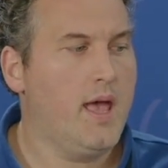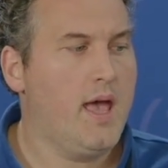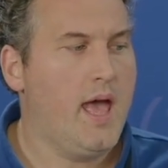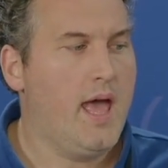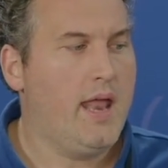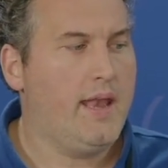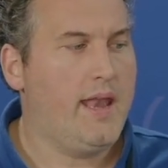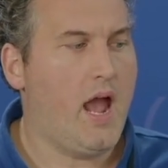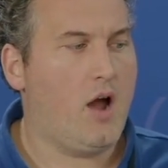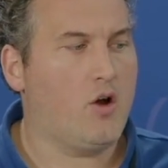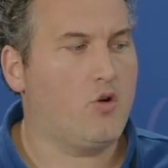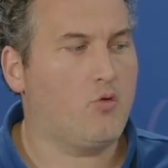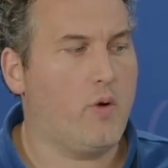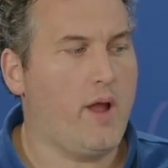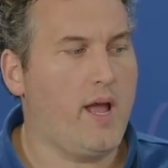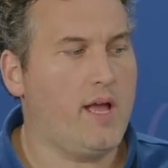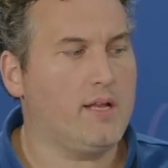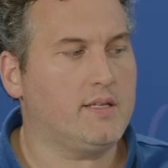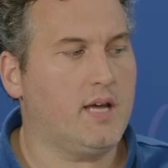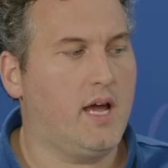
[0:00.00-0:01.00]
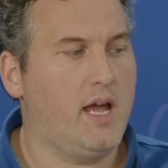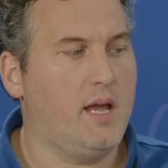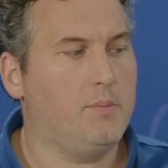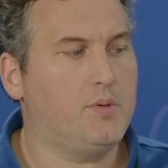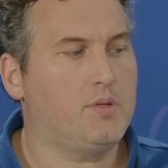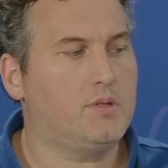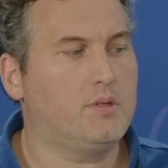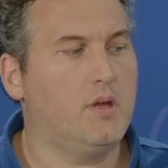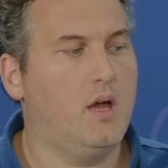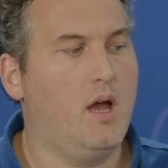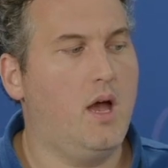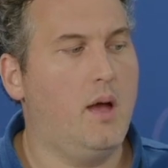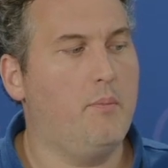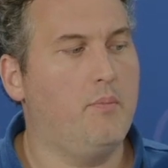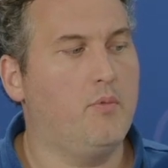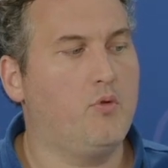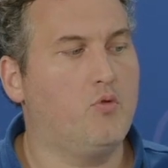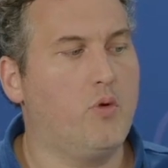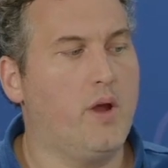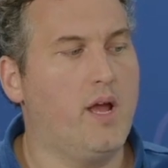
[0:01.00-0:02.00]
Now, grant types.
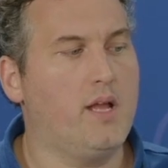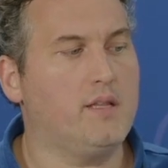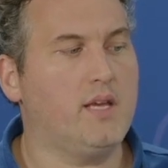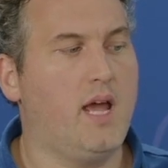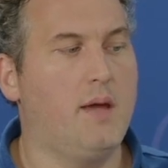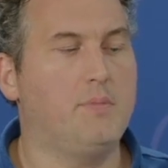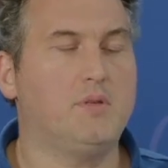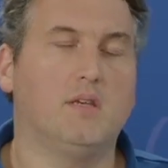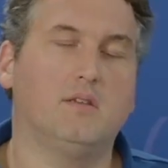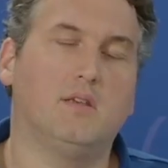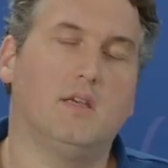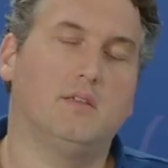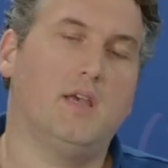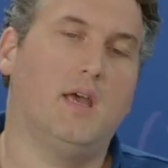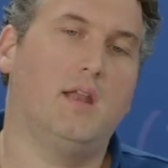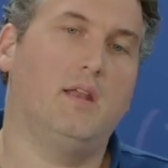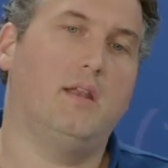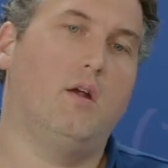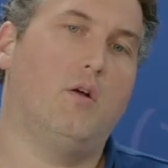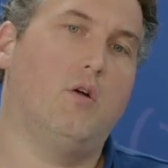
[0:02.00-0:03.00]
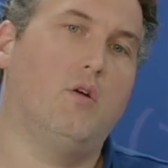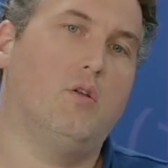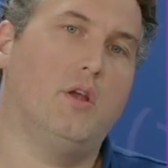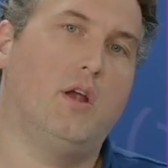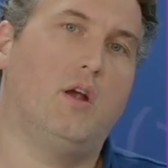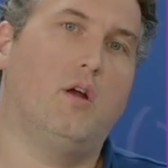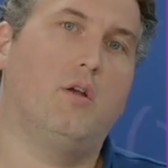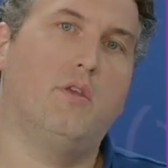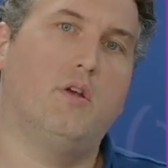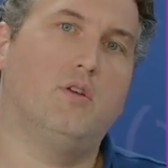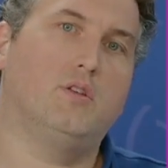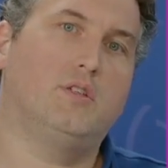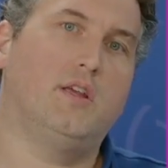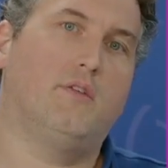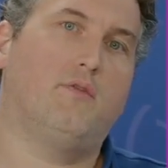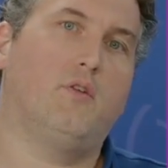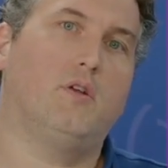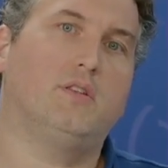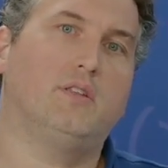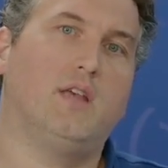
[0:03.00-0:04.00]
Grant types, as I said earlier, there's
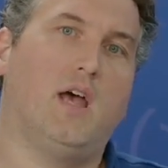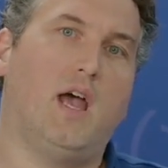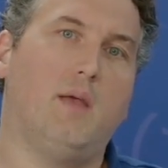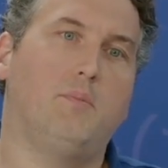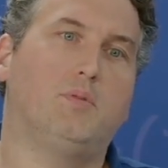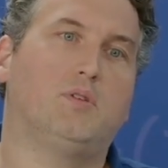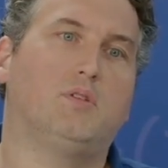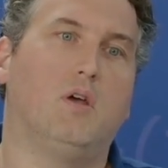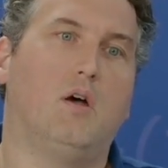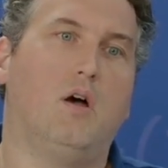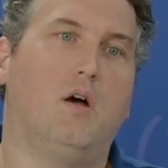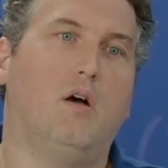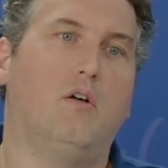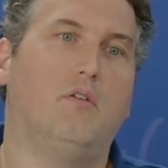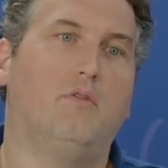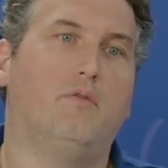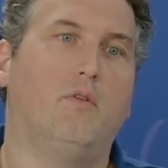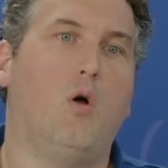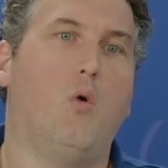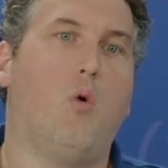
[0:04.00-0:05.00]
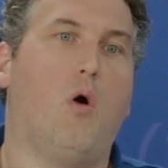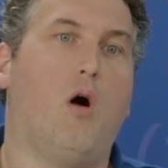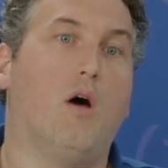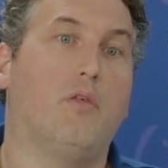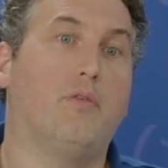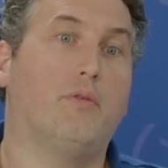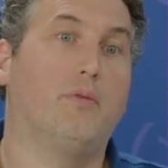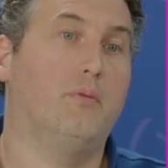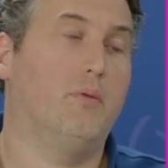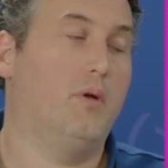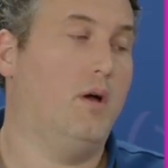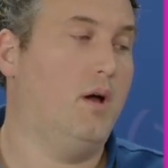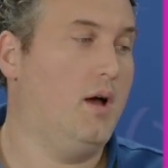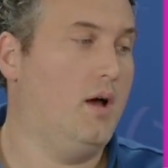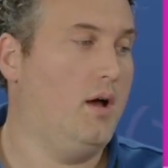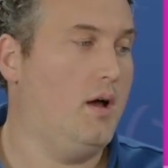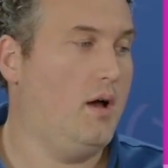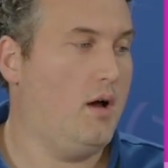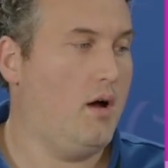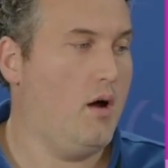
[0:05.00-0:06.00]
different types of
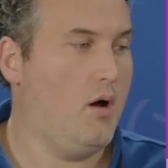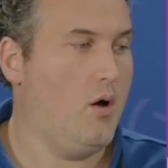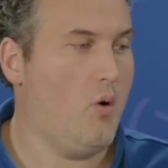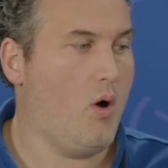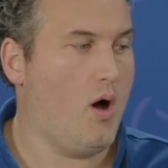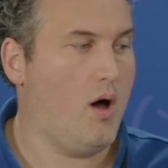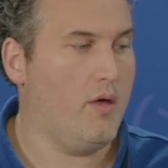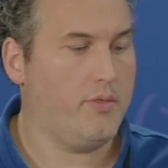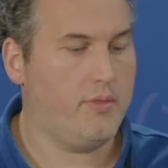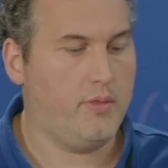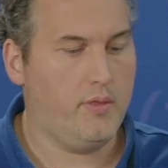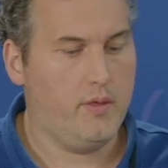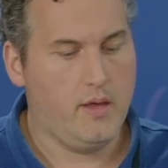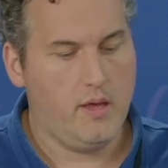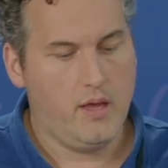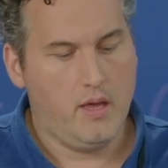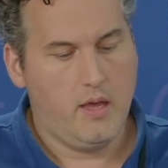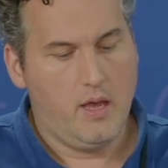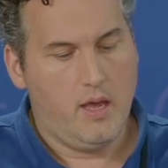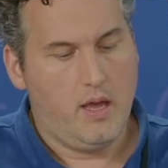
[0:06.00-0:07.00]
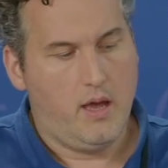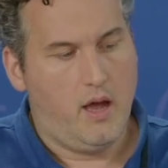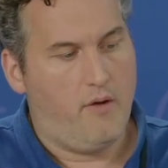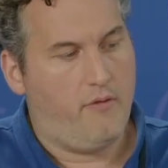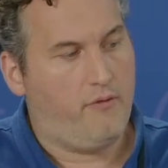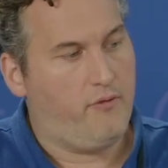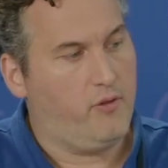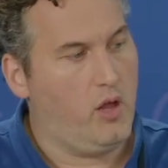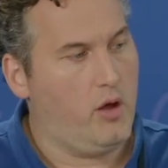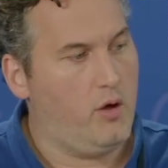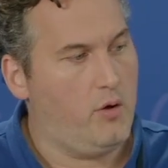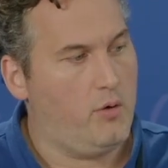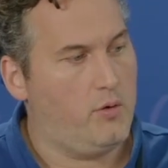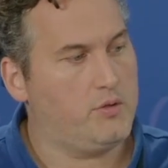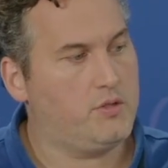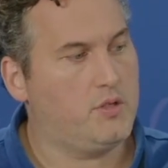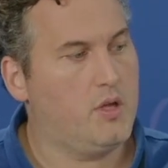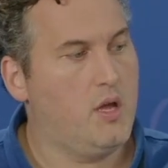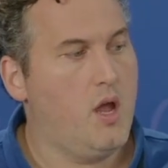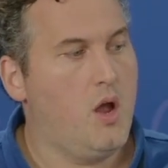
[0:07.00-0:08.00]
OAuth
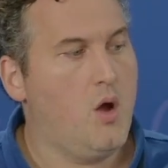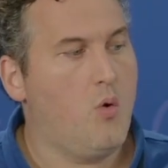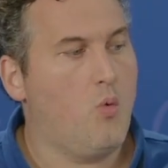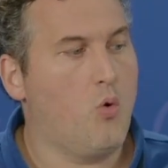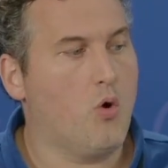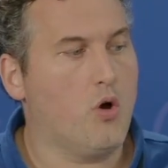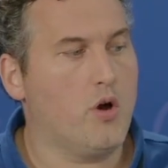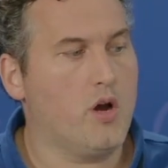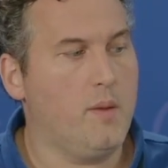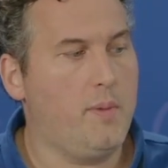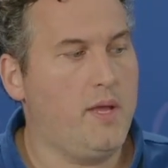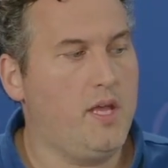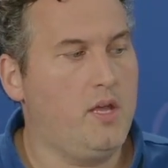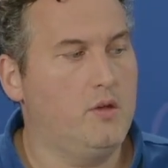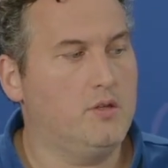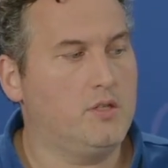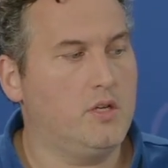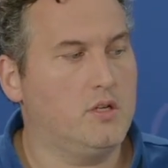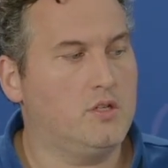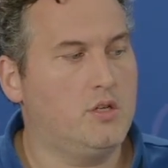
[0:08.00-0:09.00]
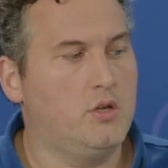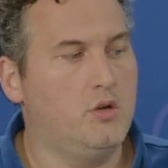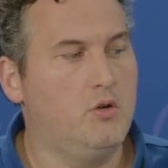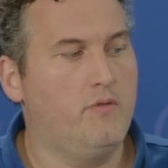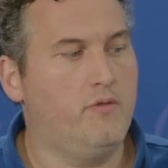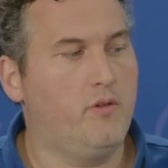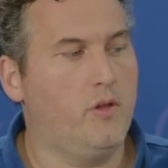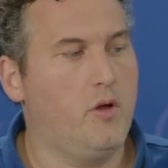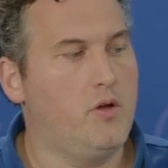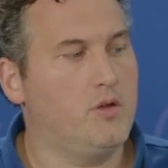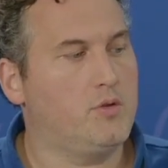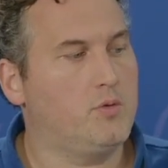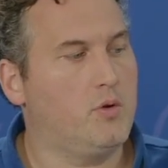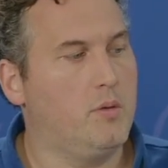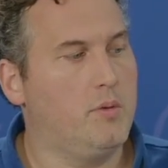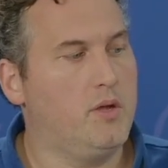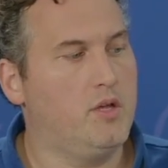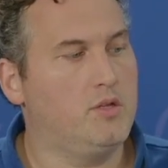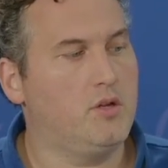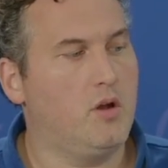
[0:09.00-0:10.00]
flows. We're going to be using two flows. We're
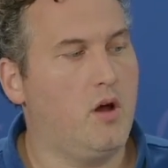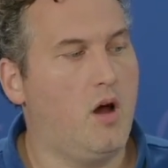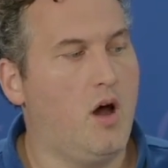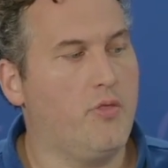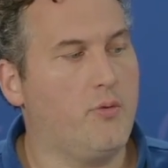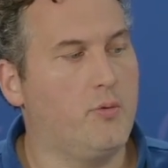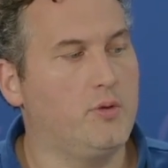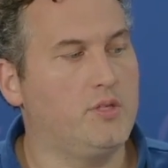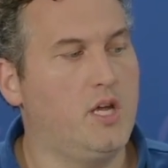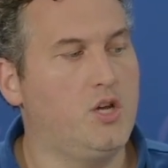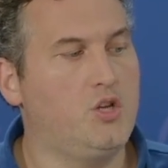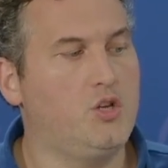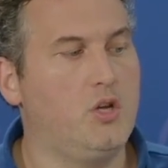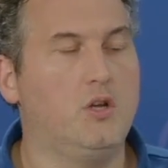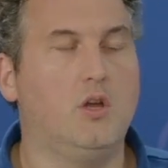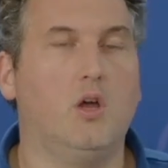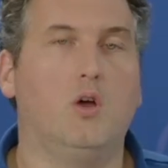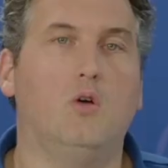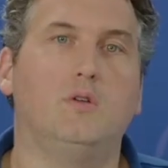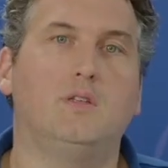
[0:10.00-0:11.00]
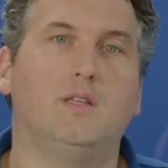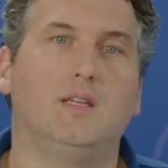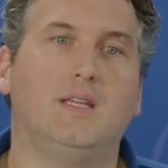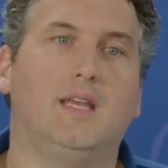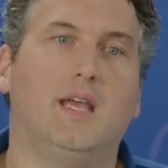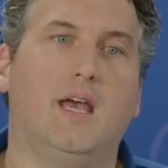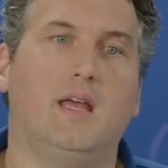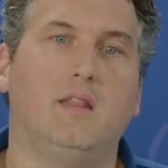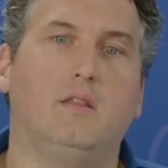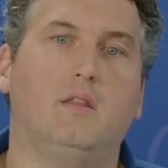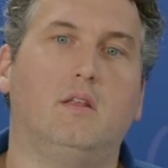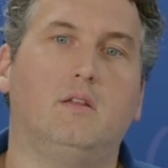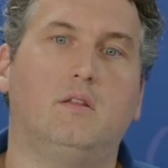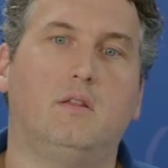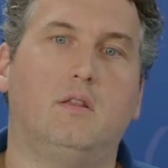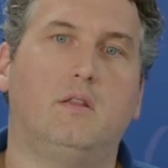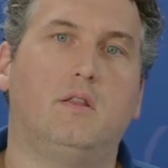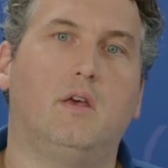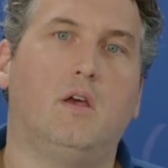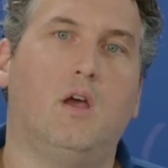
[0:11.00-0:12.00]
going to be using authorization code to get
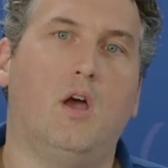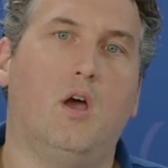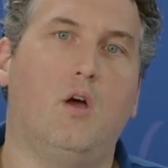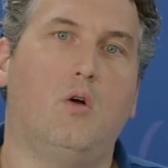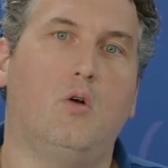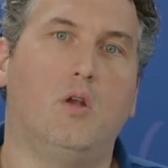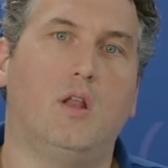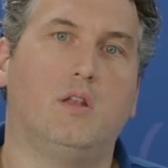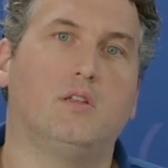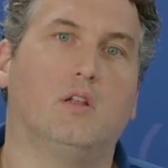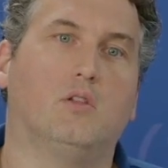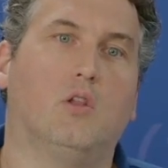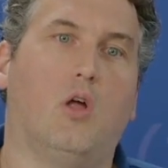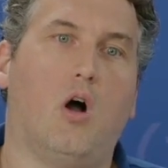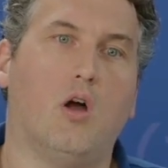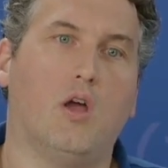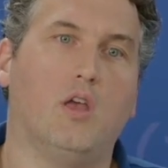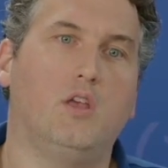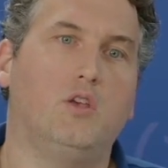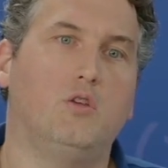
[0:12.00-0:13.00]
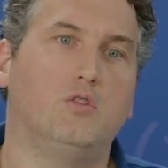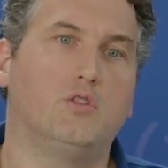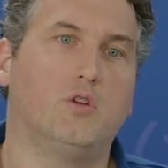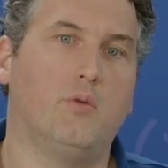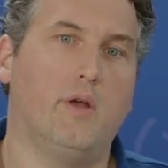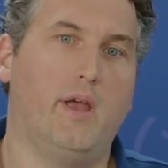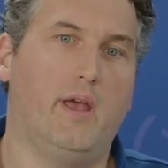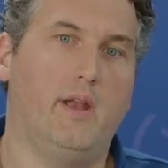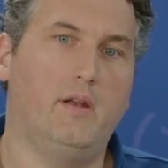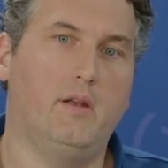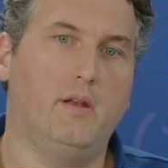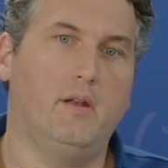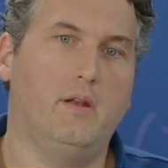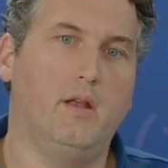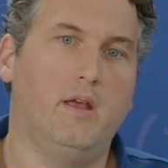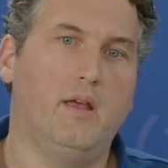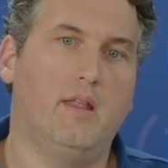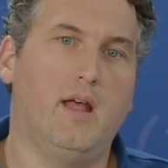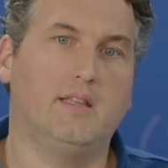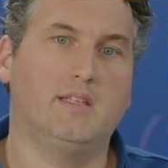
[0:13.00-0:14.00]
the code and to log a user in.
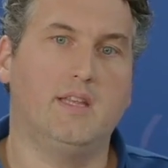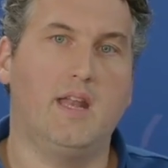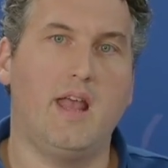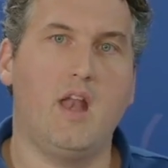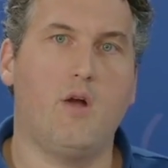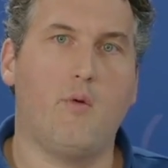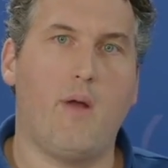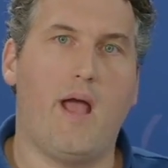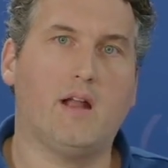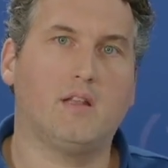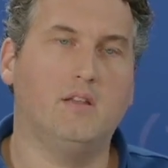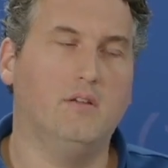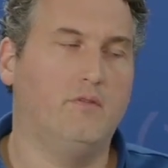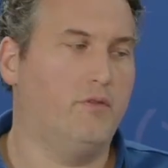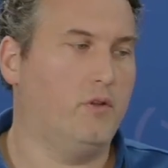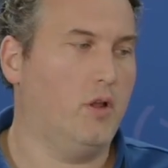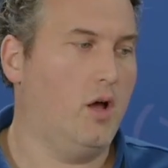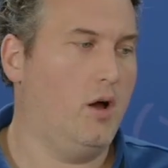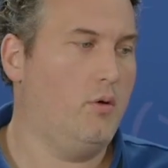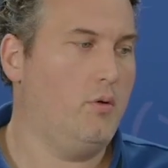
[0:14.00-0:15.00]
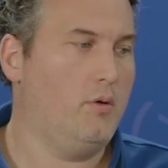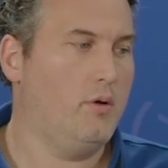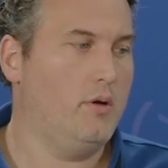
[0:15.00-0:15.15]
That's an interactive flow.